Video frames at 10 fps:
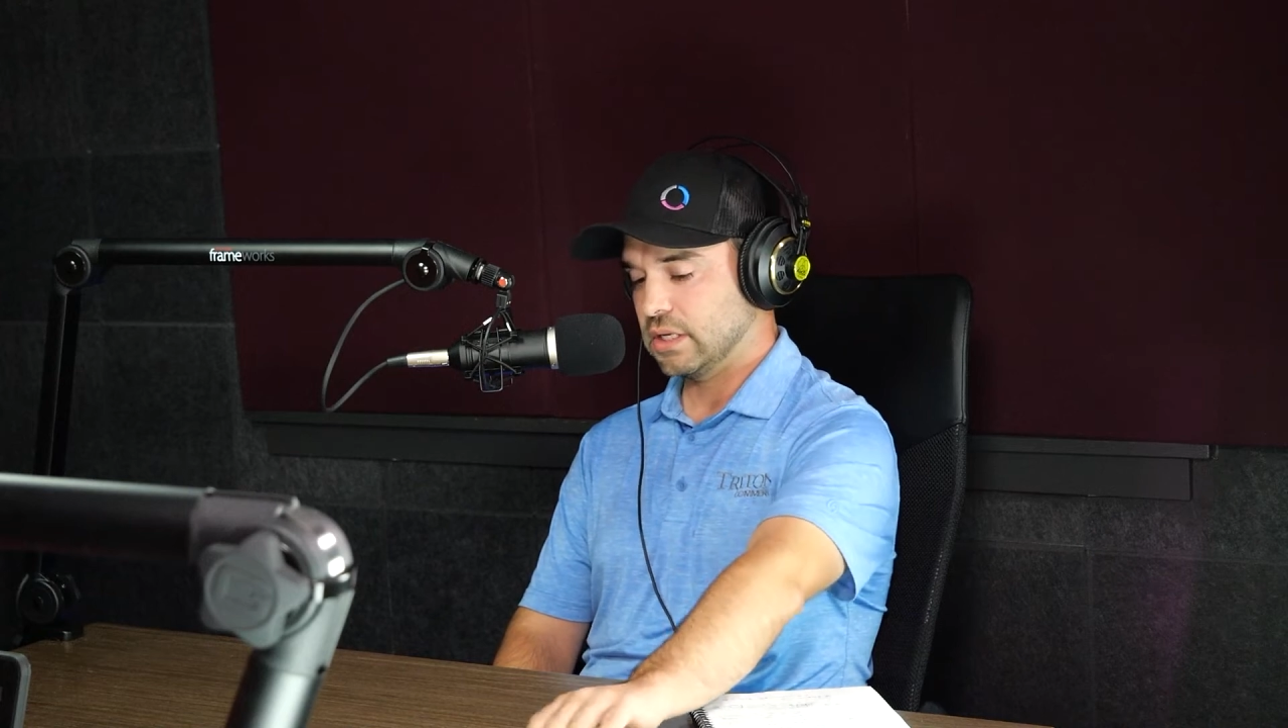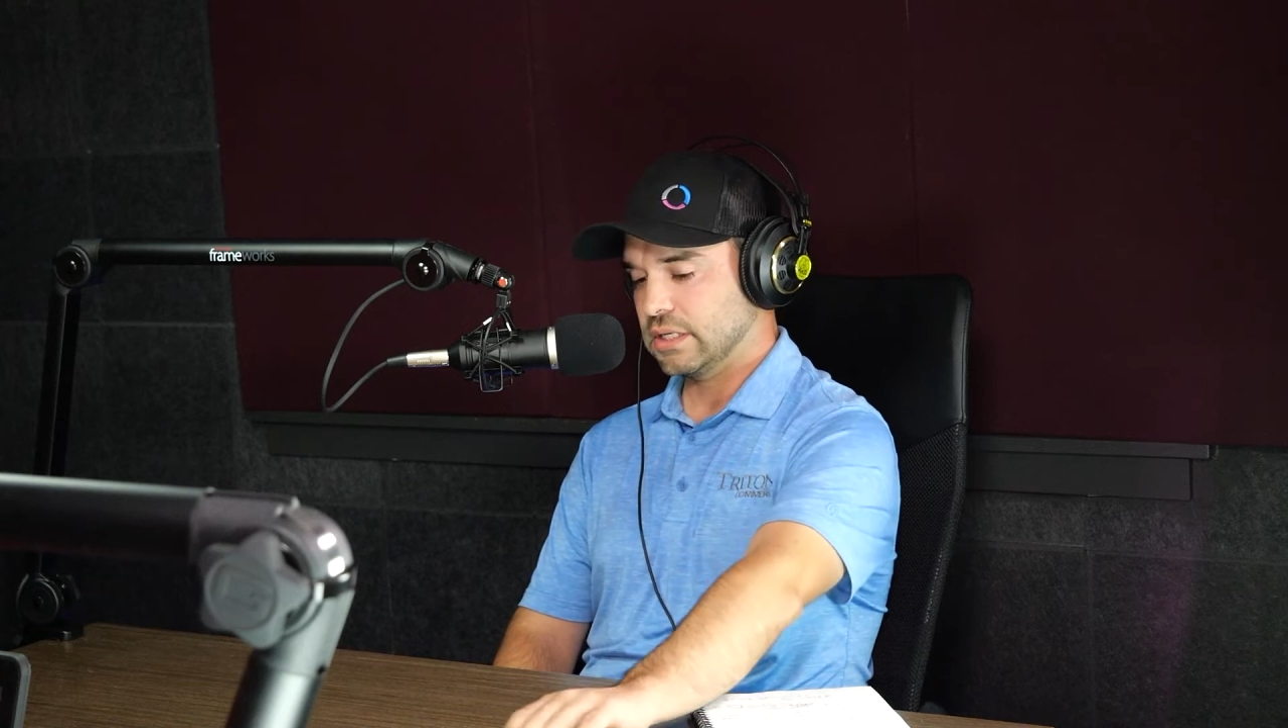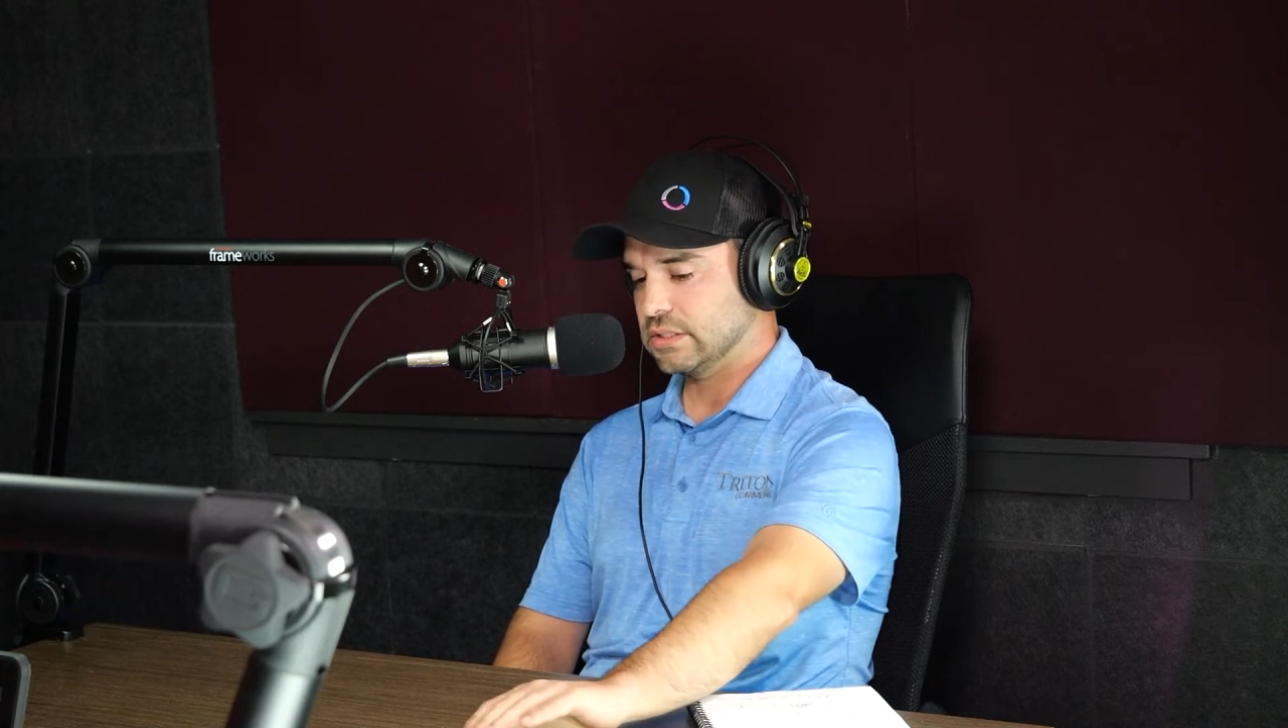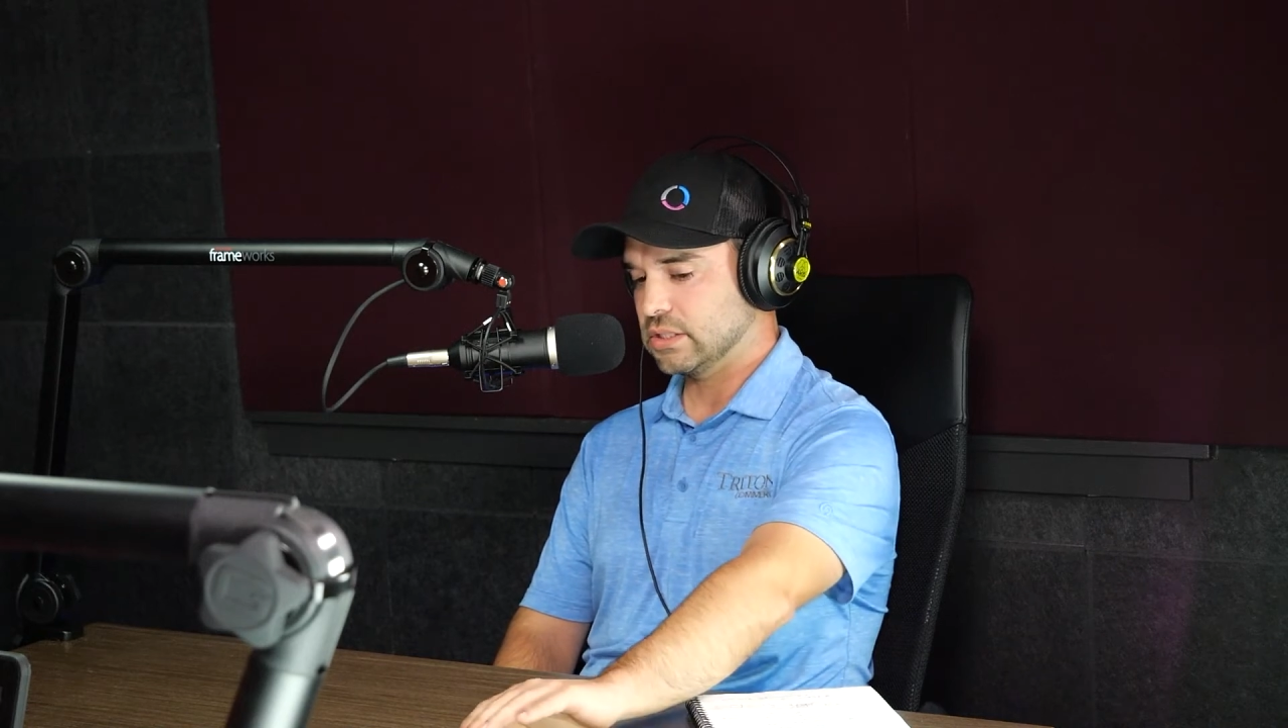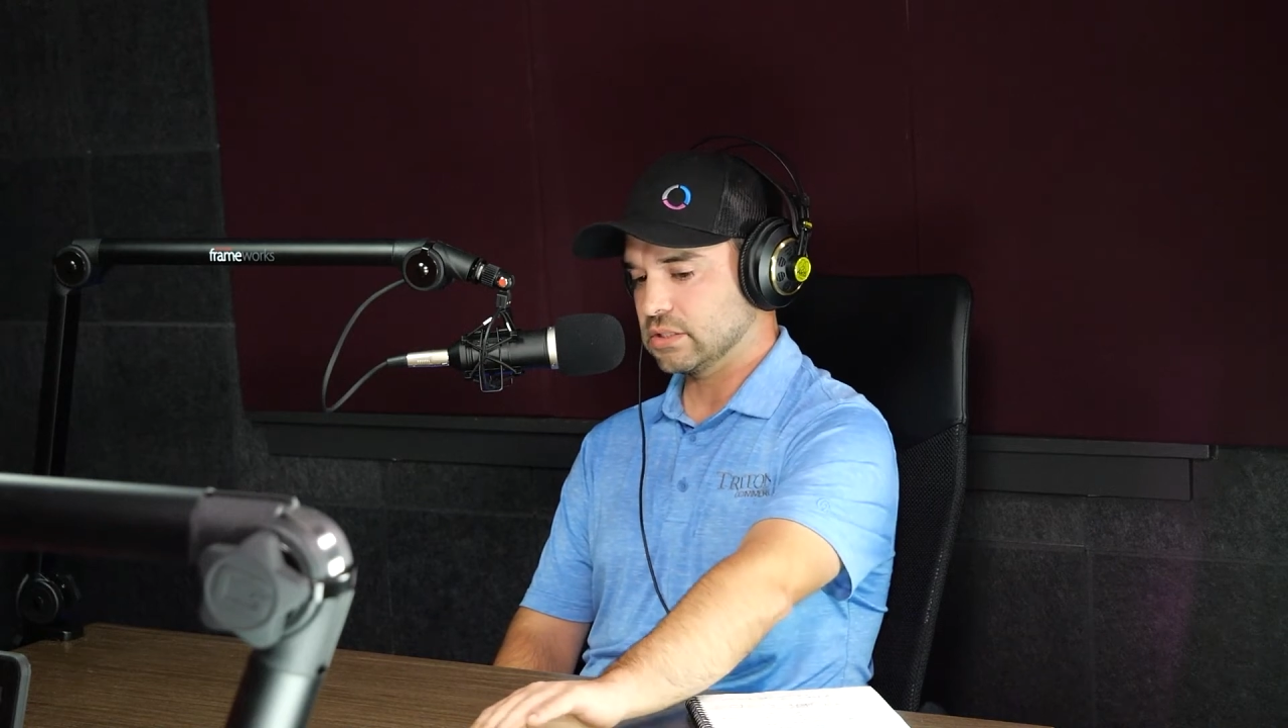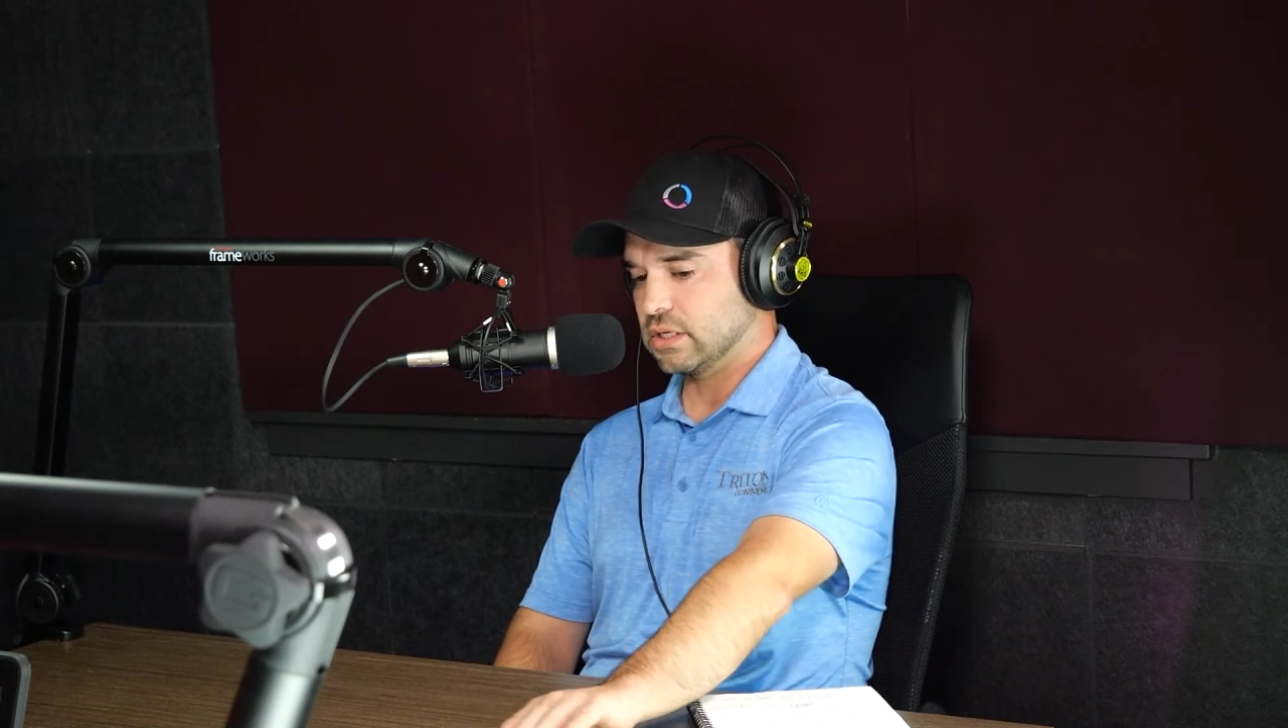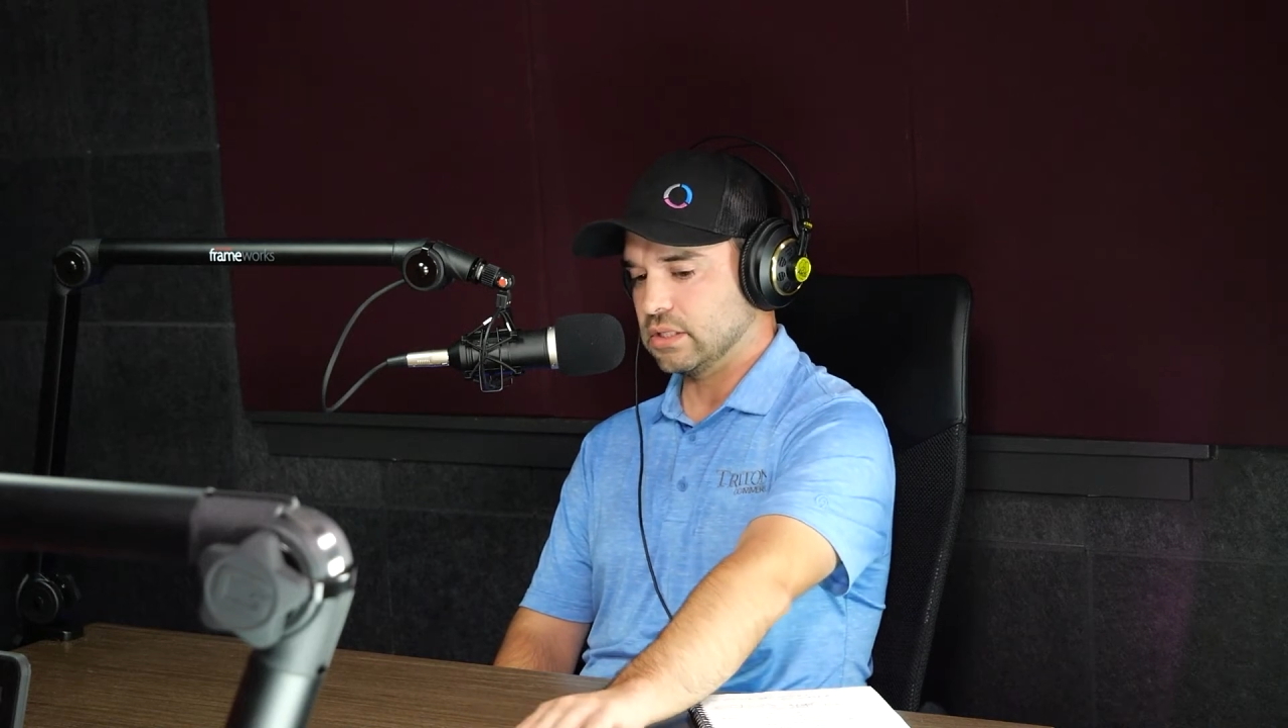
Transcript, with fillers: is just going to